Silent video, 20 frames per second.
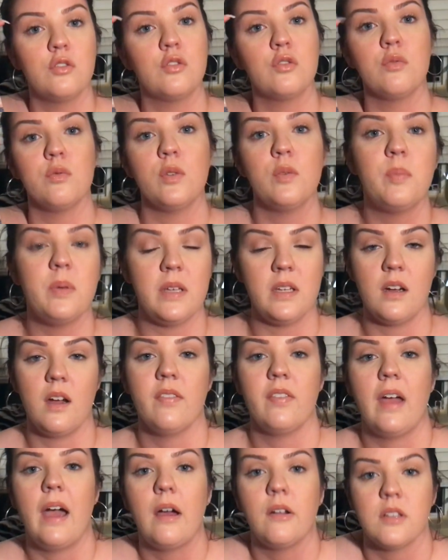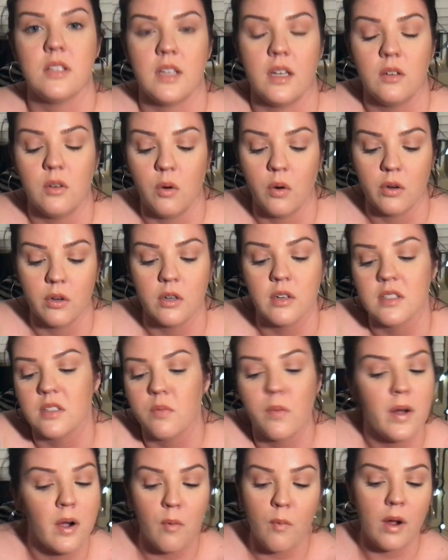droopy on the outside corners,
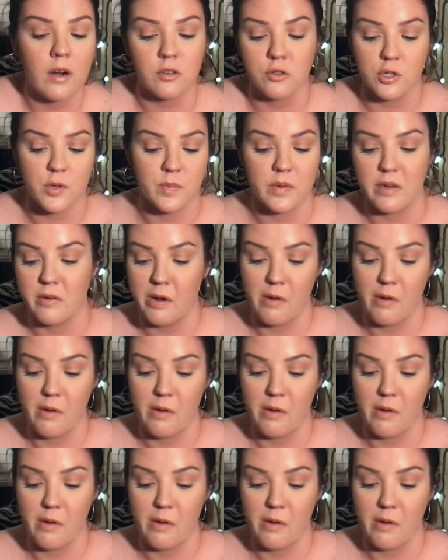and we don't want droopy.